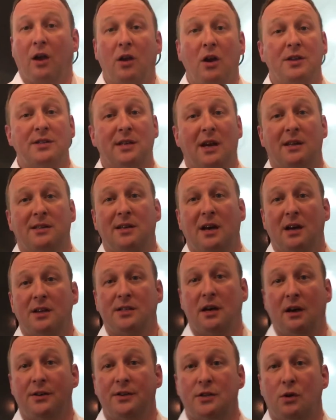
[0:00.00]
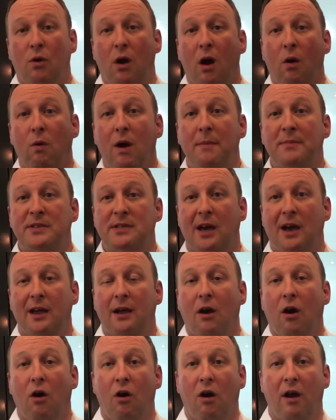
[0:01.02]
Contact ourselves through our
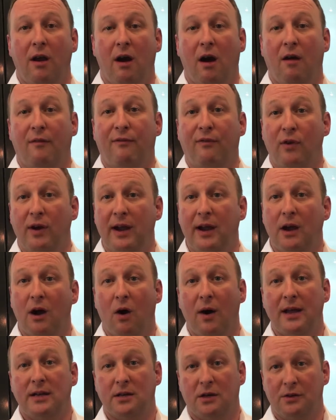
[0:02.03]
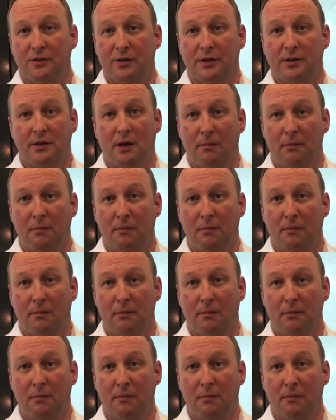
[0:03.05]
website or on our free 0800